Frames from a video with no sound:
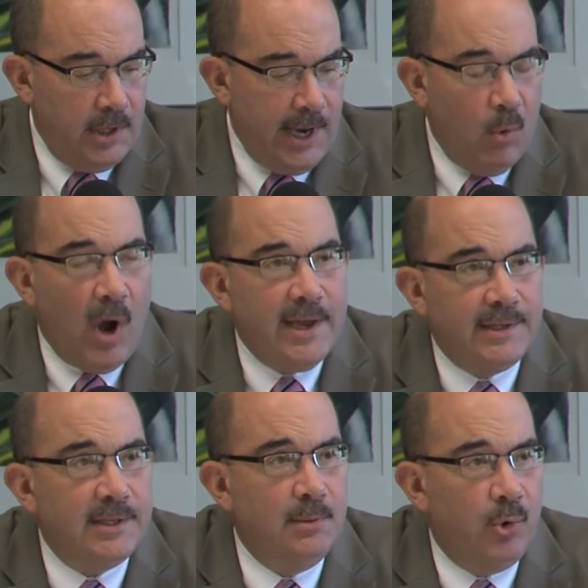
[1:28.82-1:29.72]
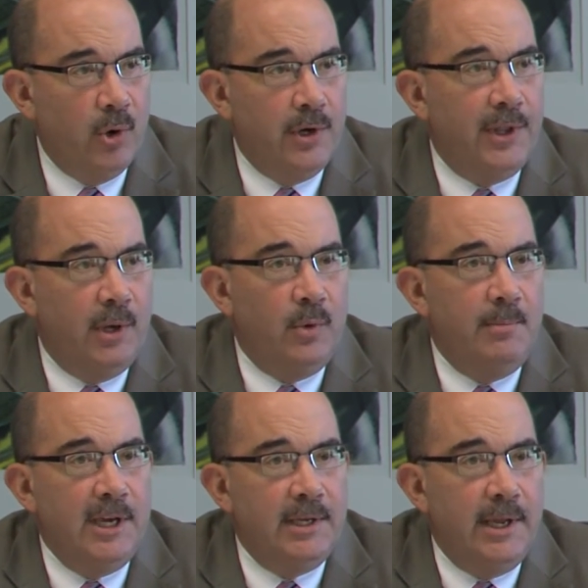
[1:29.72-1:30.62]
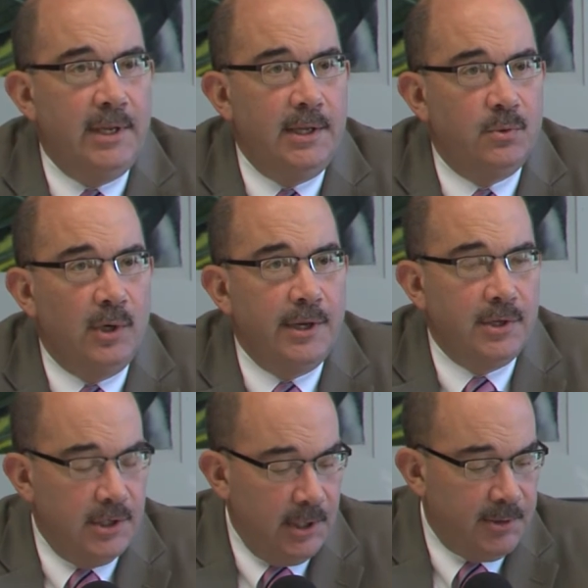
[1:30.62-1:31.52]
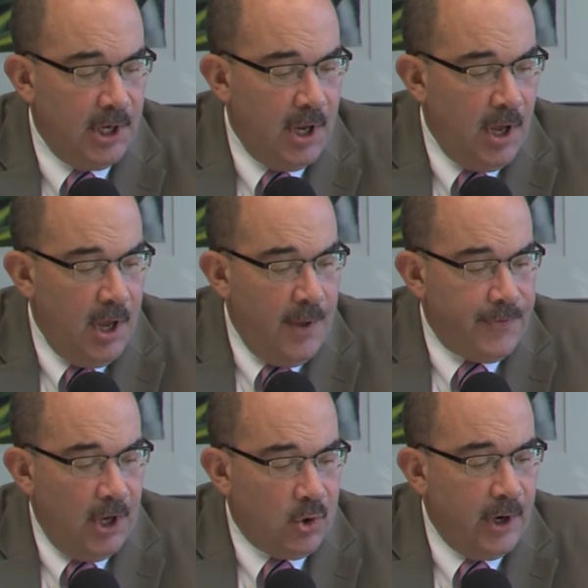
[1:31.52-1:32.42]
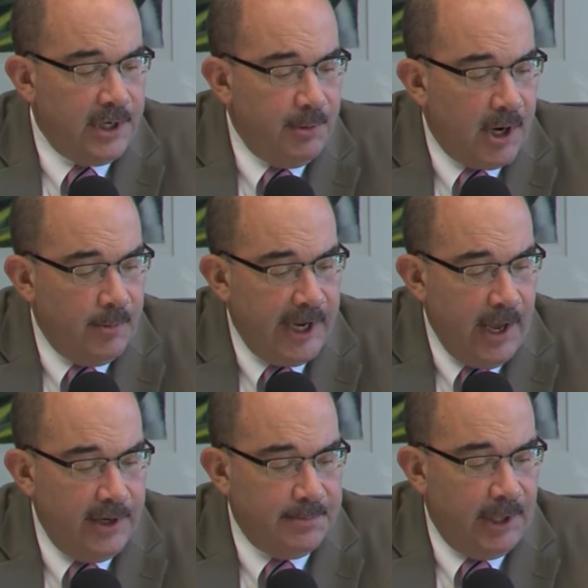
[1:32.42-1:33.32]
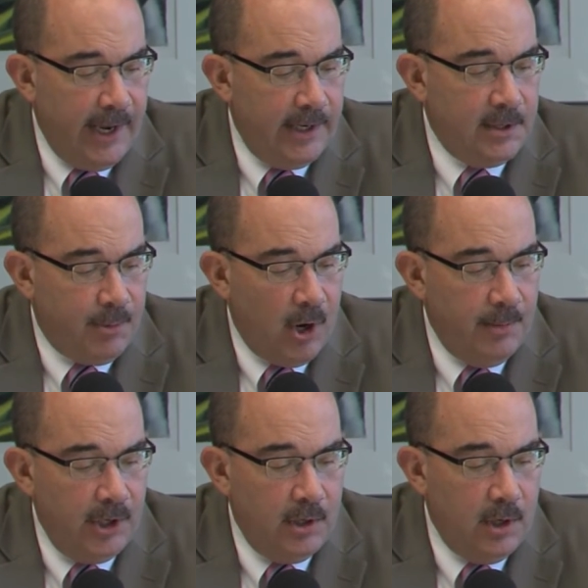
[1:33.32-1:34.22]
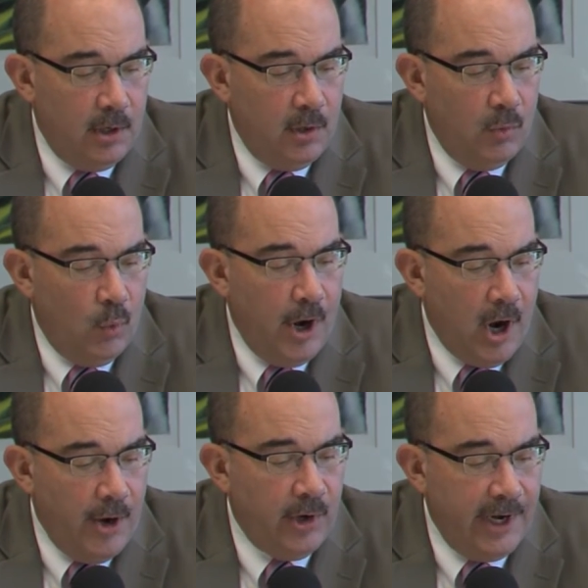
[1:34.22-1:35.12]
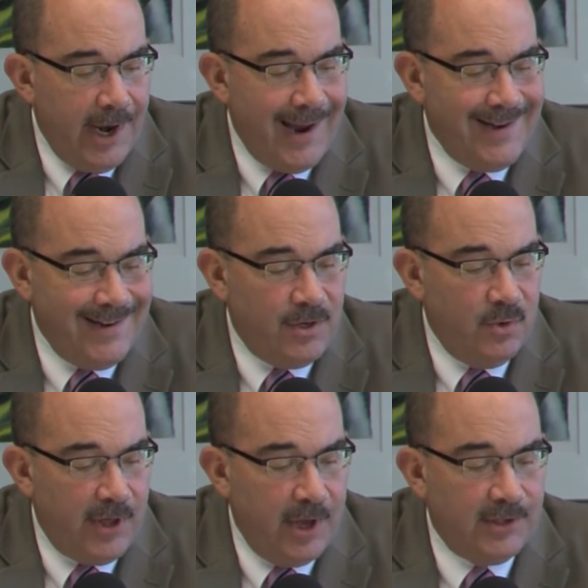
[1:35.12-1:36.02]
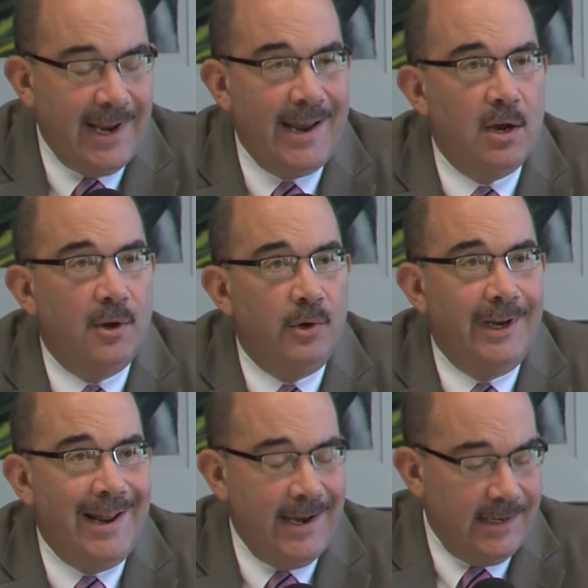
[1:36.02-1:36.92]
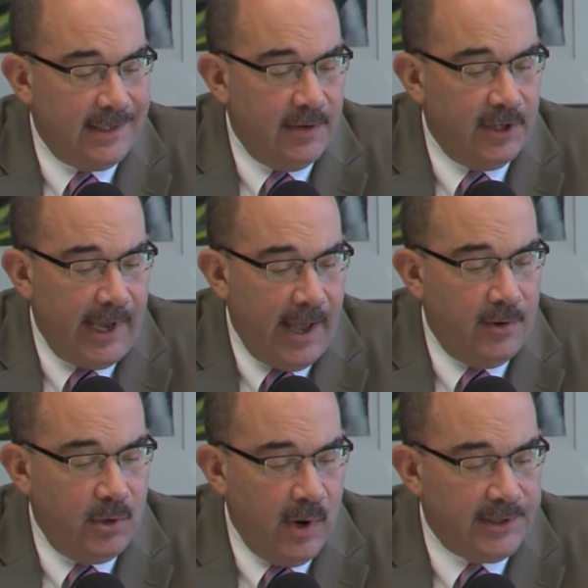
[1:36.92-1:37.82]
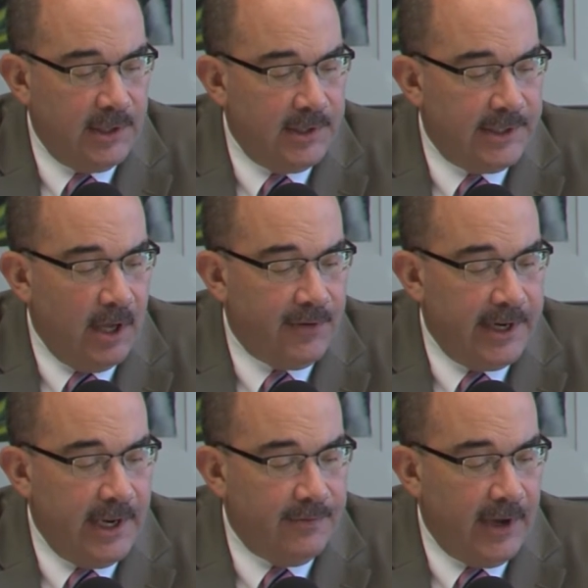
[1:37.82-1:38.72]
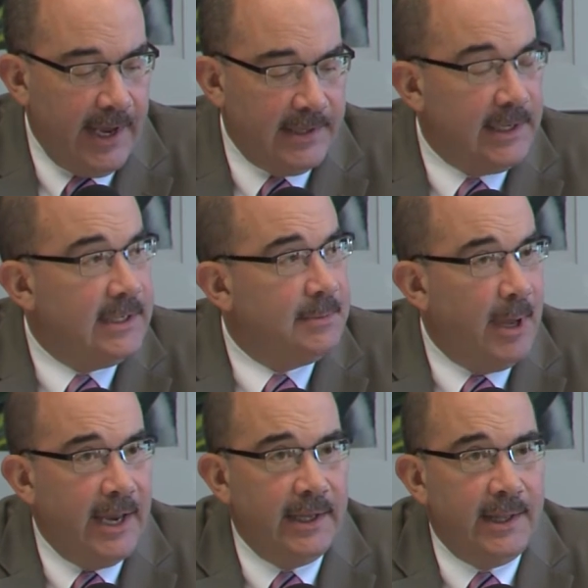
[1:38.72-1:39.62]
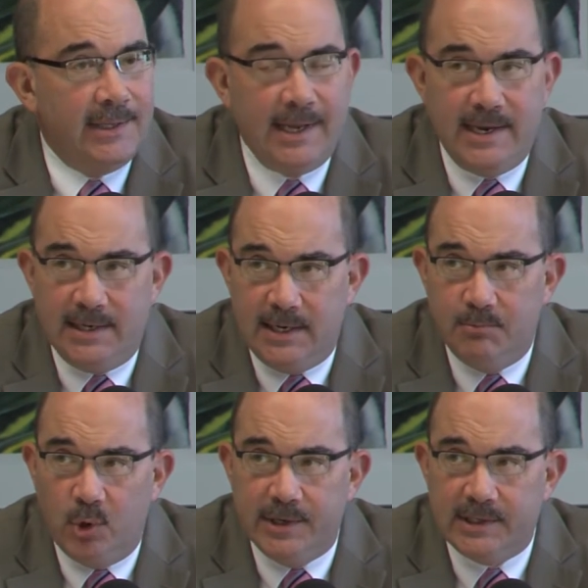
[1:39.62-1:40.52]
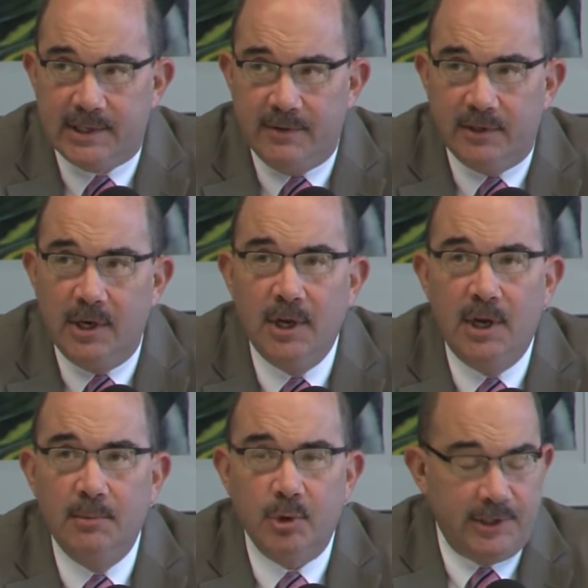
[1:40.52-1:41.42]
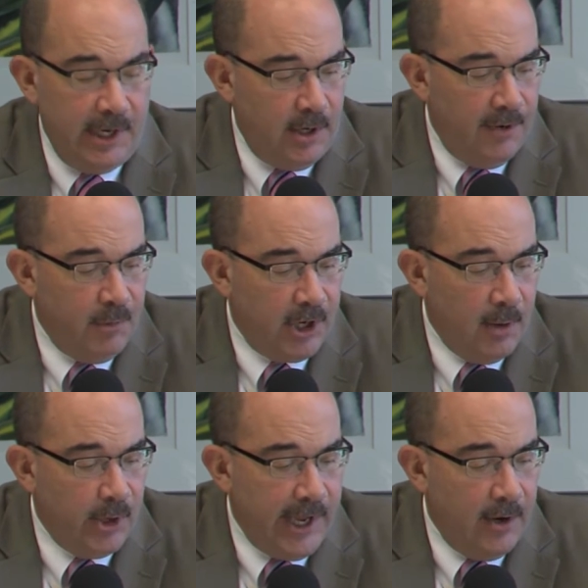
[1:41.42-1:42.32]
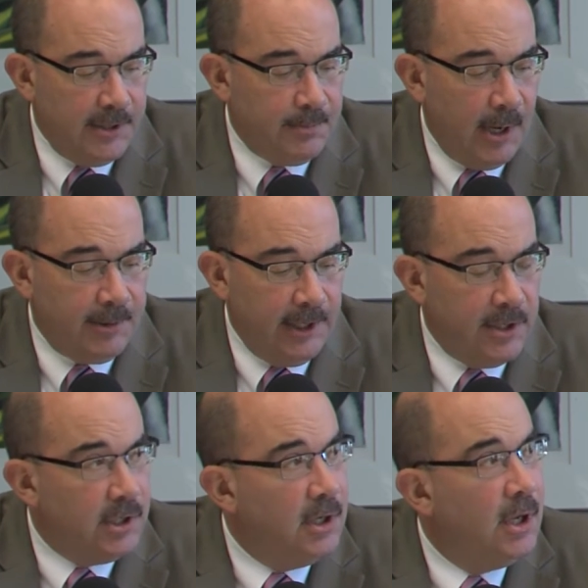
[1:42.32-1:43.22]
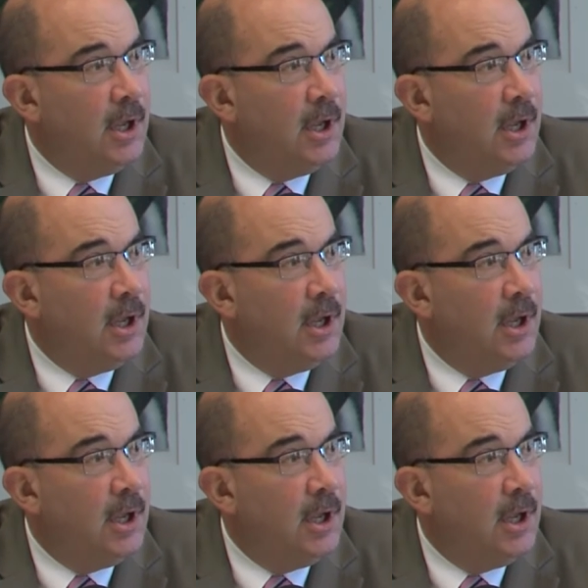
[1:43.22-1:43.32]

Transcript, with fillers: now, why is this important that we maintain these relationships? According to Montgomery County's planning department, 192,887 county residents self-identify as Hispanic. That's 18.7% of Montgomery County's population.